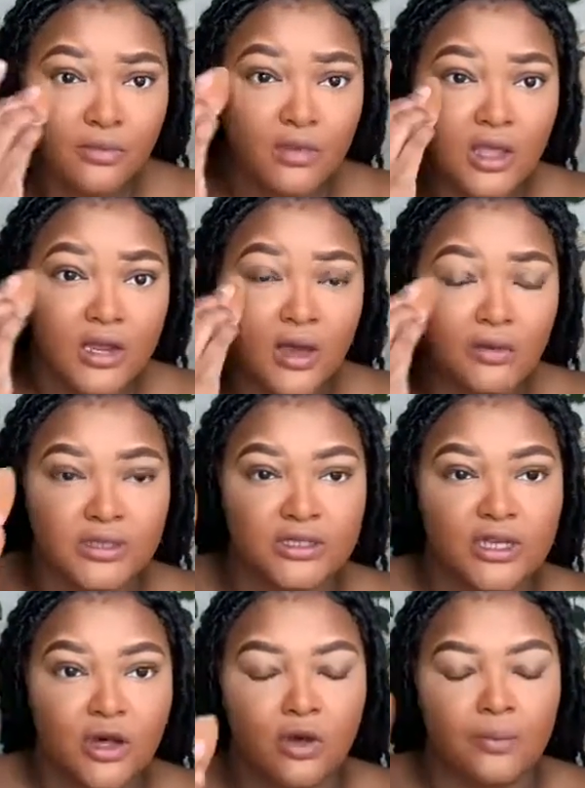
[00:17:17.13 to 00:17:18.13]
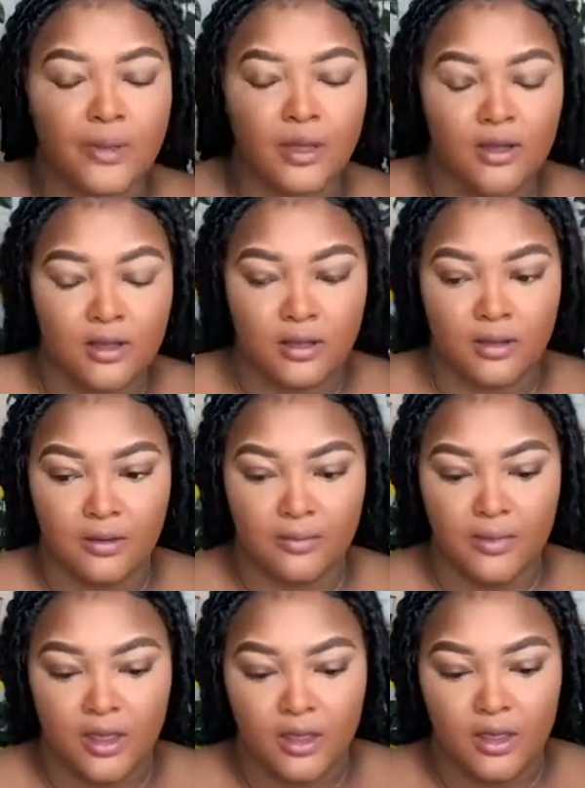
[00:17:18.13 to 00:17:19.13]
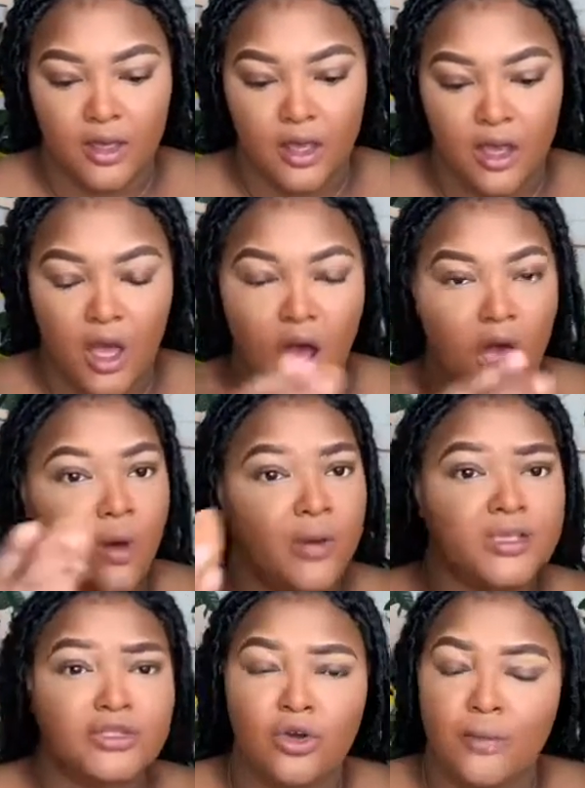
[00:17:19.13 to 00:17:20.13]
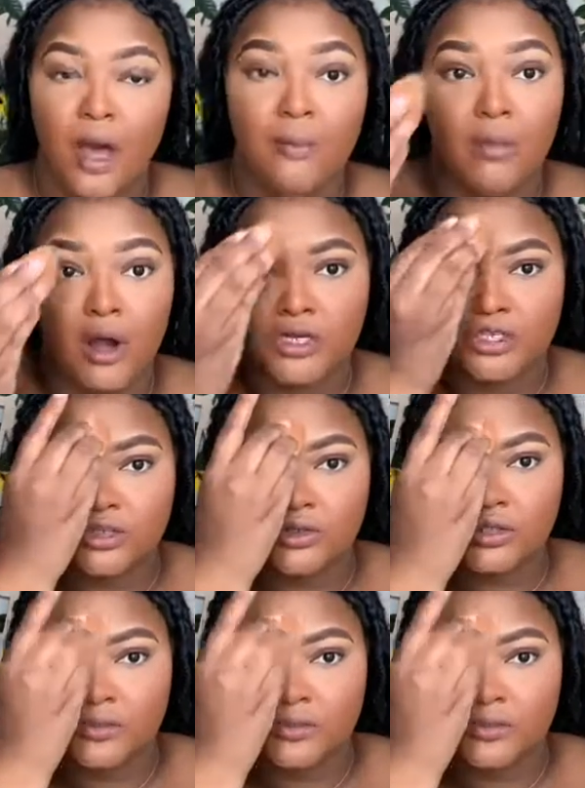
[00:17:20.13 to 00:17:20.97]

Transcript: That was dope. I always knew about Marshalls,